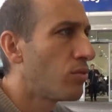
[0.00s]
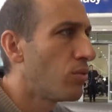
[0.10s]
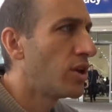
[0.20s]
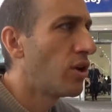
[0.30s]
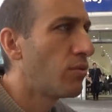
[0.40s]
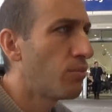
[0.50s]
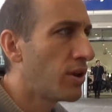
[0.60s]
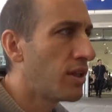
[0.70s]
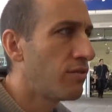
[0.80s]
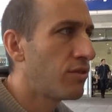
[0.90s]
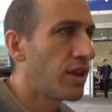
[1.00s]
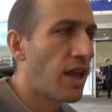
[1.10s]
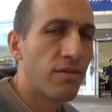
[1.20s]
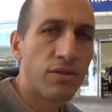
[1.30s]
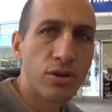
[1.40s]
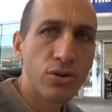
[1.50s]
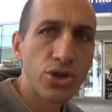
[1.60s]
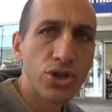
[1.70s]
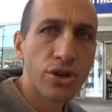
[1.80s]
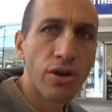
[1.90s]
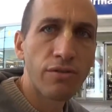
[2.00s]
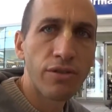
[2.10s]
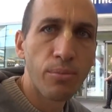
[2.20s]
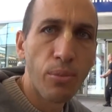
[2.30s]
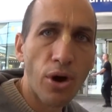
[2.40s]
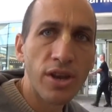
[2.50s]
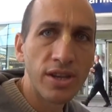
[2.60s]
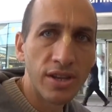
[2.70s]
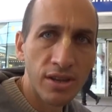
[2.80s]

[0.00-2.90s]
we don't believe in evolution of the body.